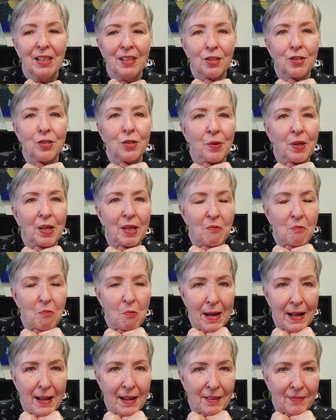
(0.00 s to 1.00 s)
doing
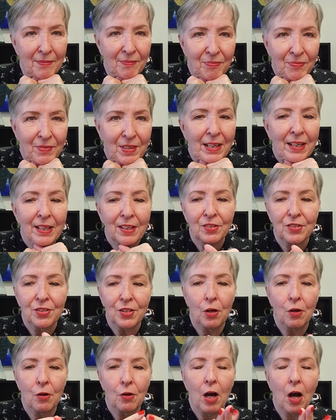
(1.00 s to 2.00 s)
well.
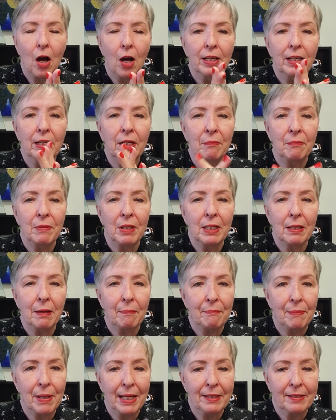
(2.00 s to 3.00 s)
So, on an
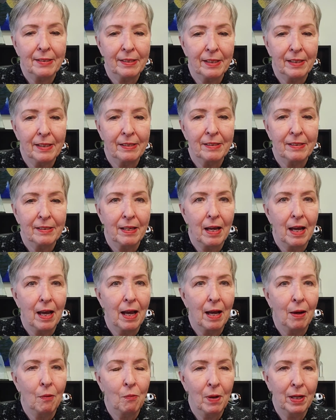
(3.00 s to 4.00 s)
immediate basis,
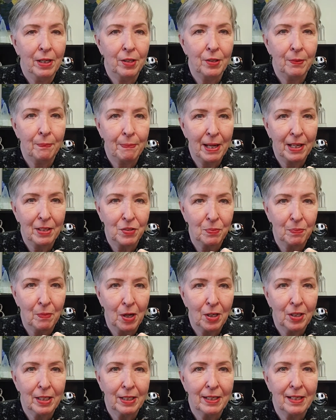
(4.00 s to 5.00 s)
uh, one of the best
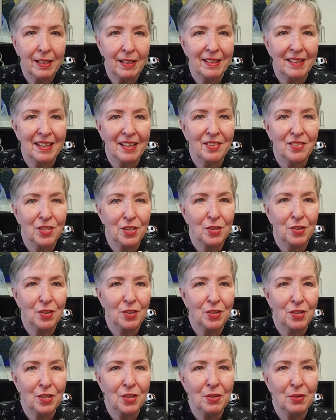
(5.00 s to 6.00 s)
marketing things that you
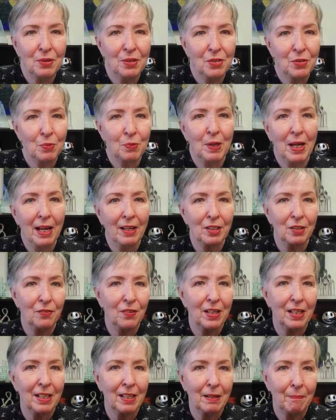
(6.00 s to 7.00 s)
can do is
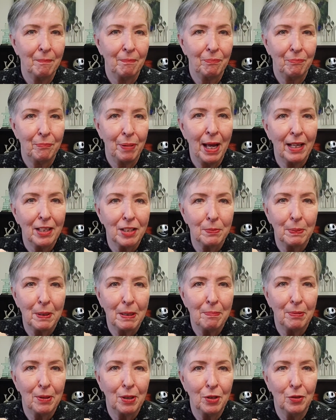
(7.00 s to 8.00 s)
reactivating past
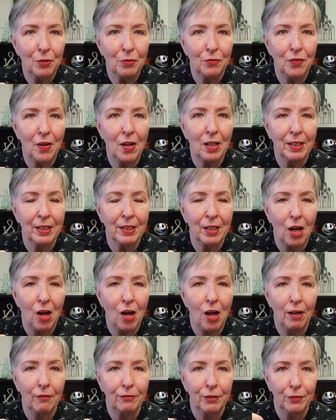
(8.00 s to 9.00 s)
people who've fallen
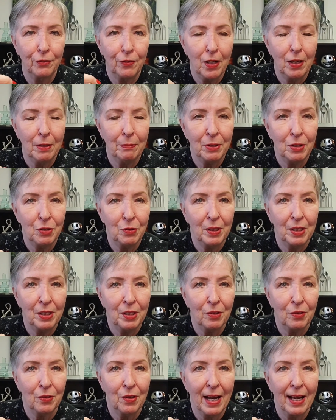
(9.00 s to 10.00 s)
off or fallen between the
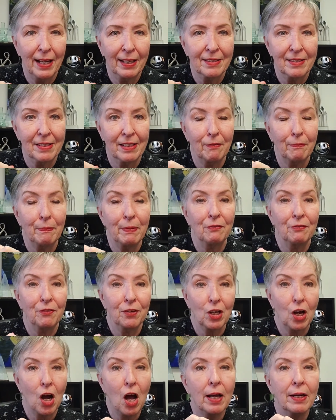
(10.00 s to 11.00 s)
cracks and have been
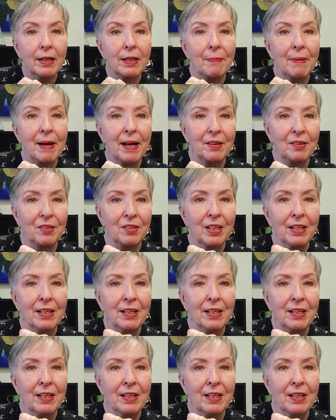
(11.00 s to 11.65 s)
forgotten about.